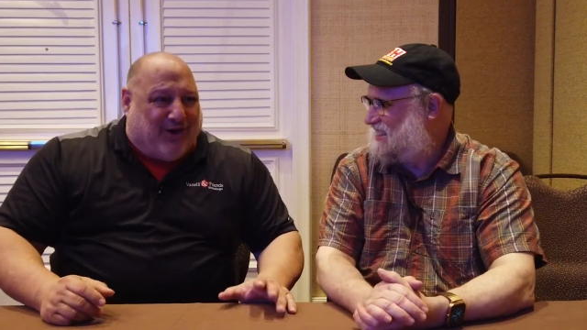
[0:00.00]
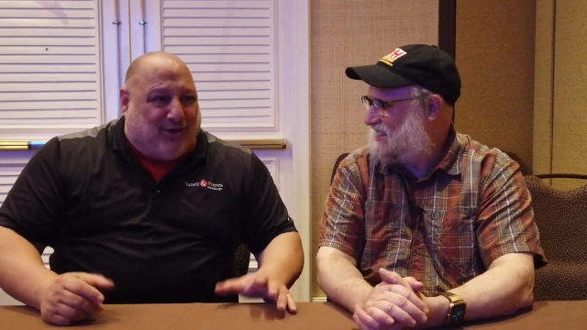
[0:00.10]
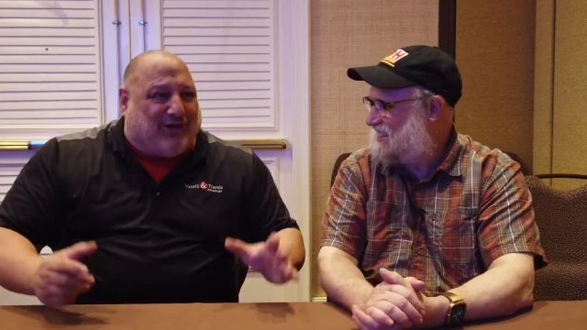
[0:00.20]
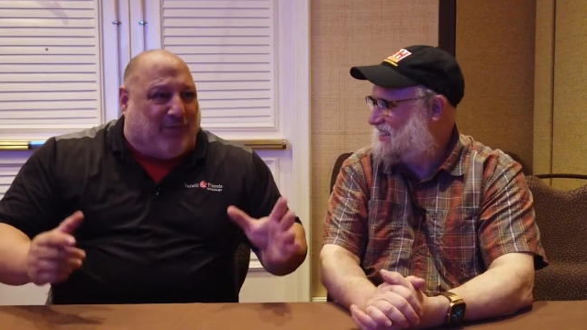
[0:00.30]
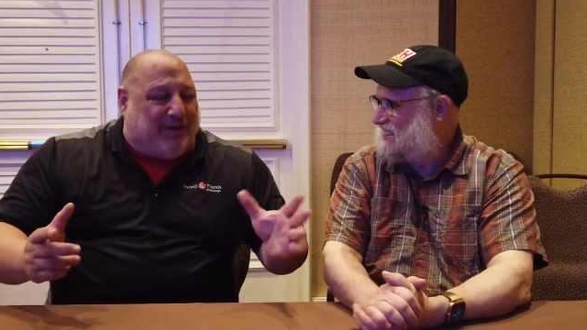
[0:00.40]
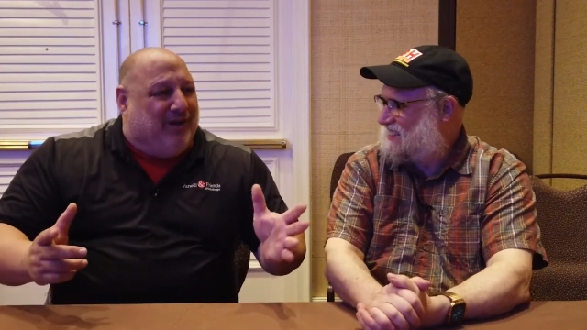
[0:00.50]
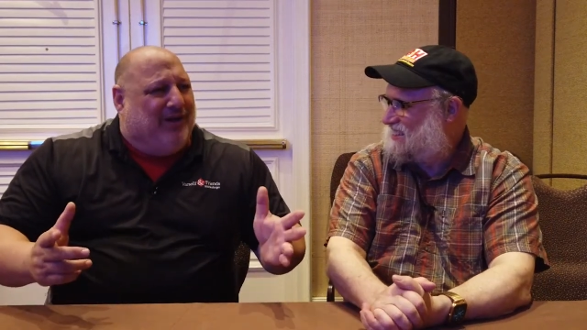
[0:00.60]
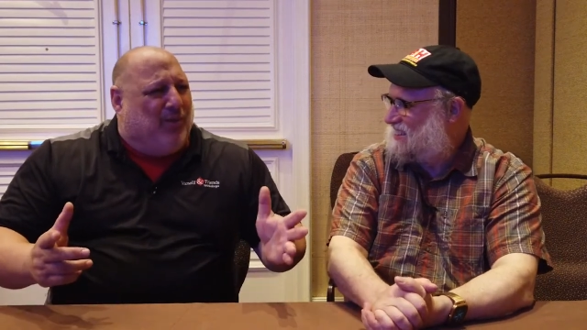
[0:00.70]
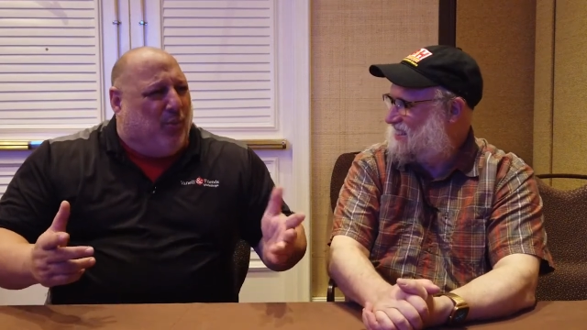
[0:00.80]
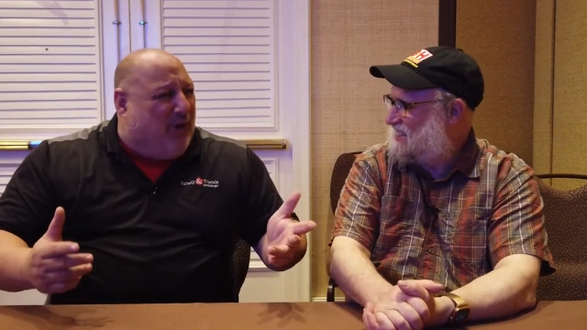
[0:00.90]
Speaker 1: There, look up
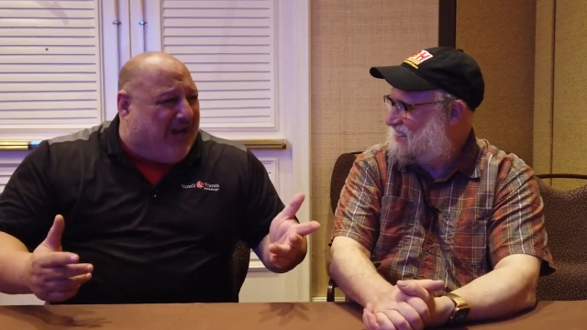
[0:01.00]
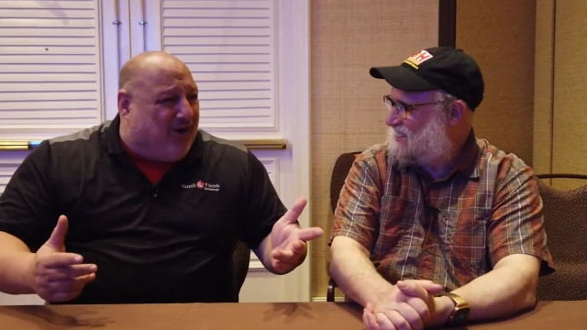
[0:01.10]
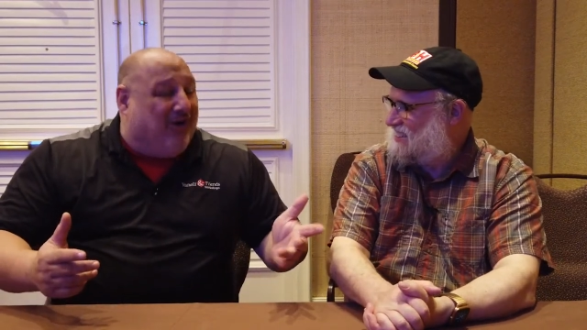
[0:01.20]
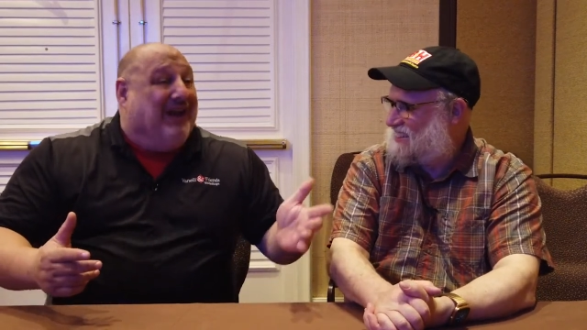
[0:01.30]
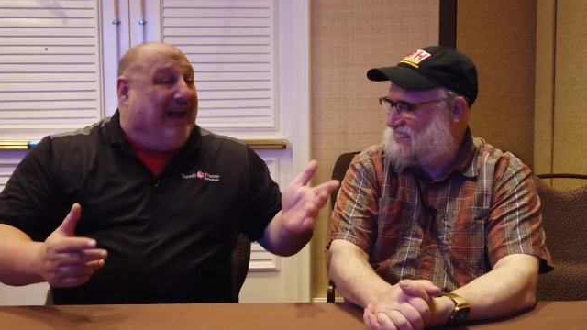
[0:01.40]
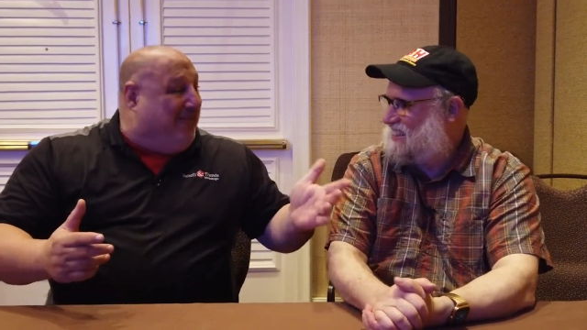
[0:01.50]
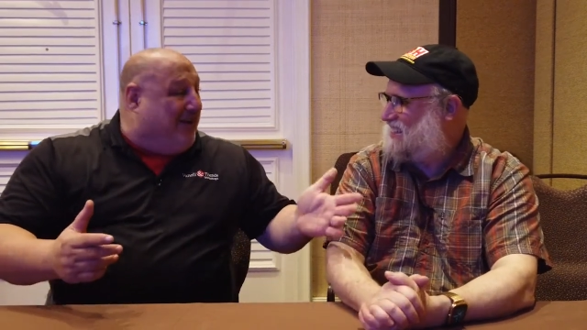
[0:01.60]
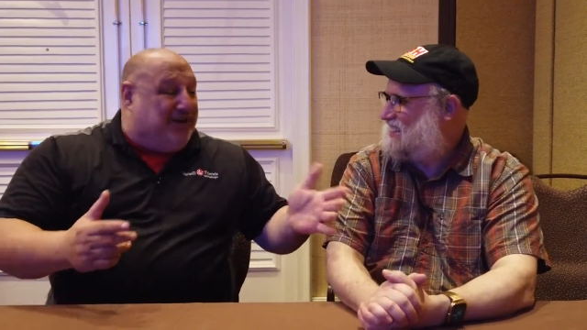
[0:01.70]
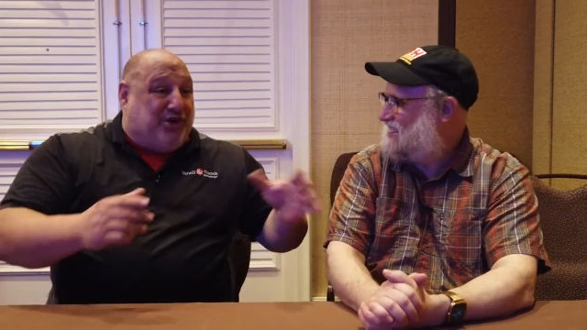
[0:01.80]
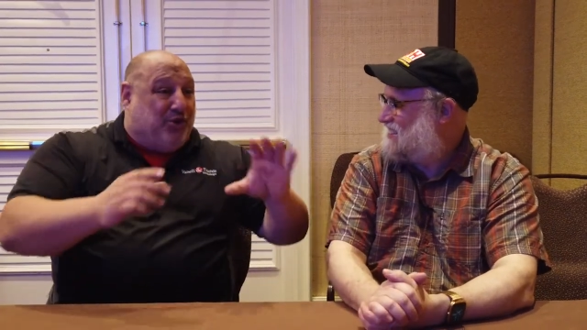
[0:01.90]
where. And
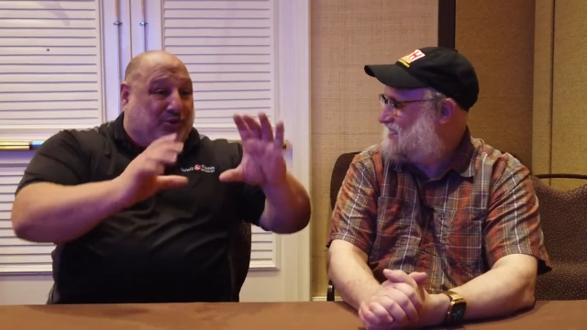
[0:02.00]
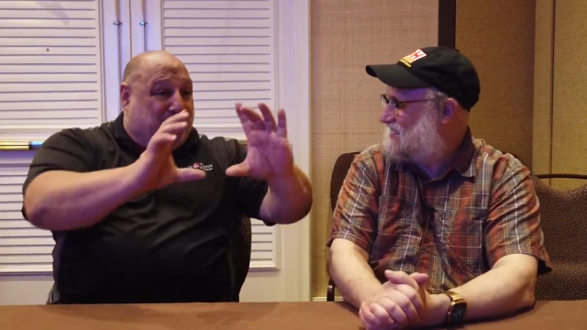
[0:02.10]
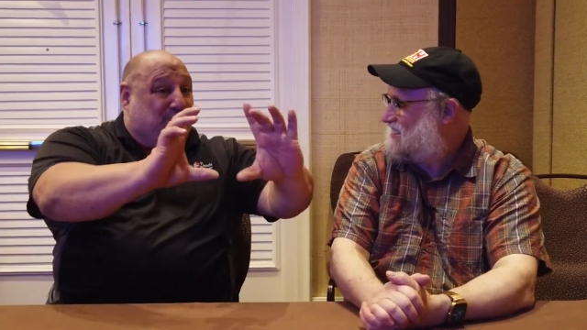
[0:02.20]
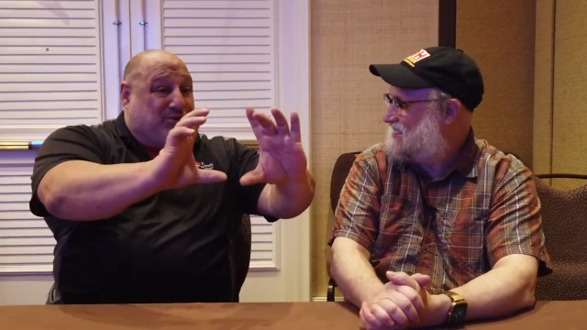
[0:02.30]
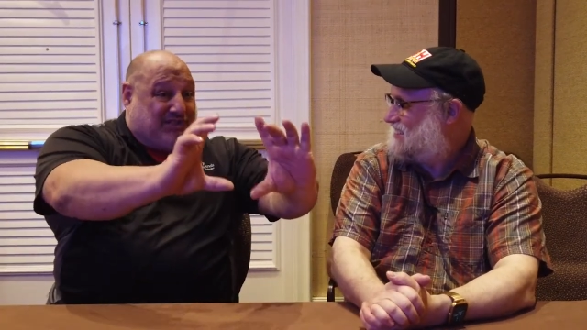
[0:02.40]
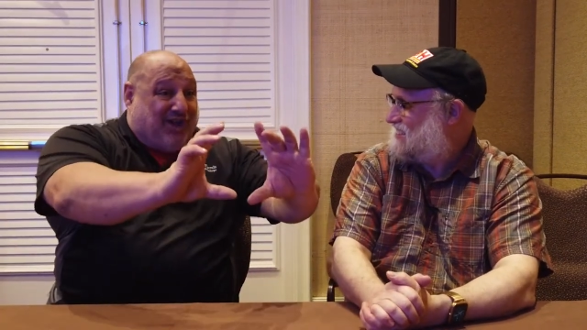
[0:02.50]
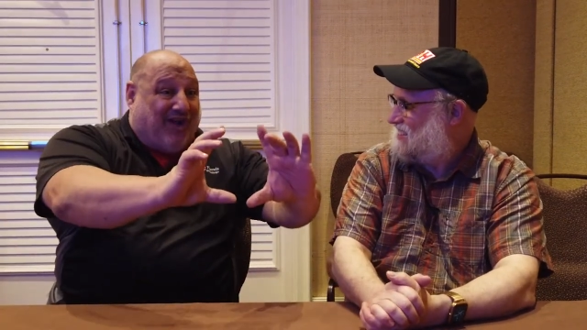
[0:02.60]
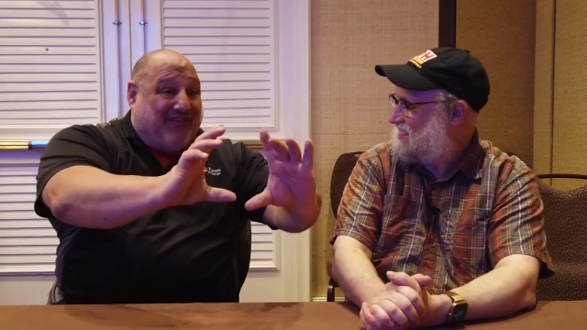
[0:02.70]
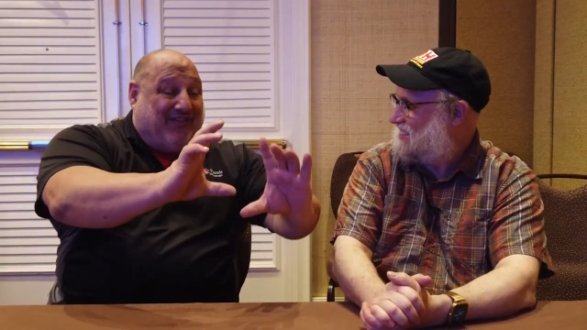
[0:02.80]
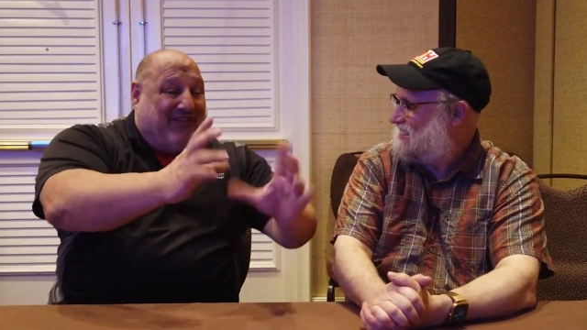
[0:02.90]
then you you
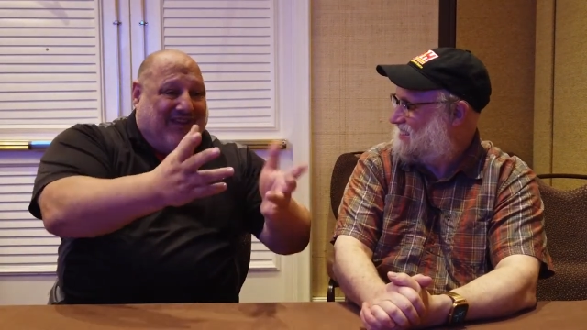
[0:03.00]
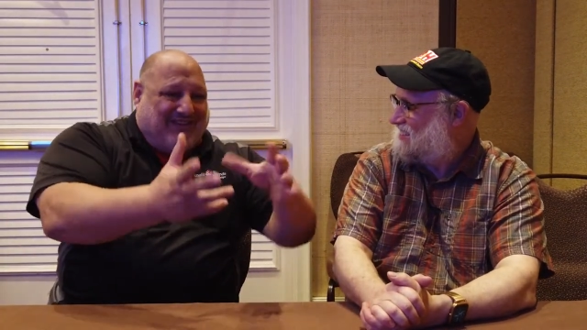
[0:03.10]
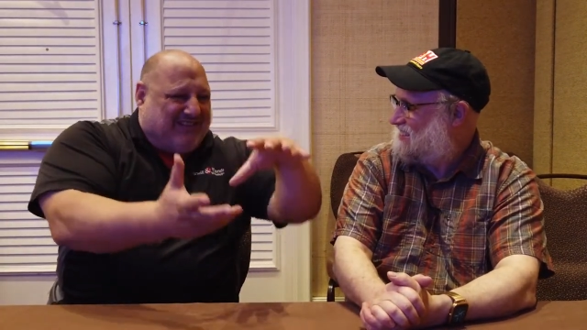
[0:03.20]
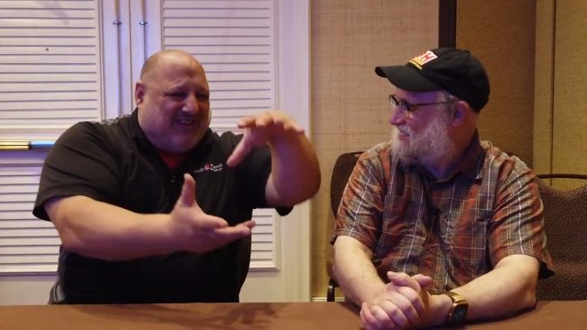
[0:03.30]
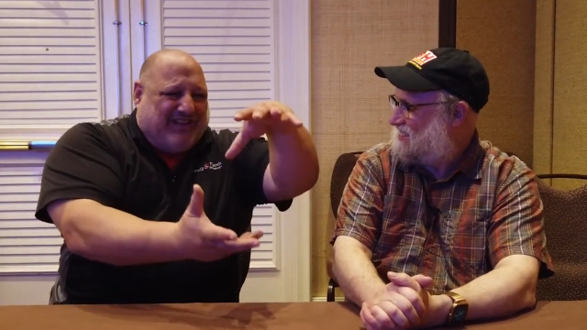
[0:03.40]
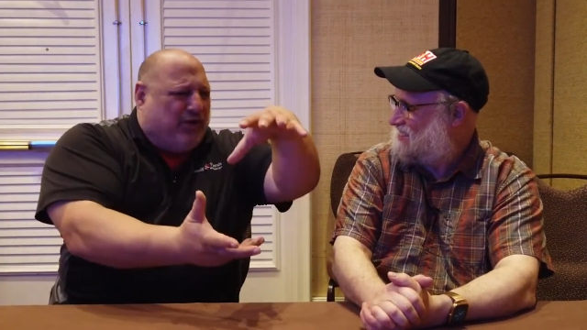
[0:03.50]
saw like the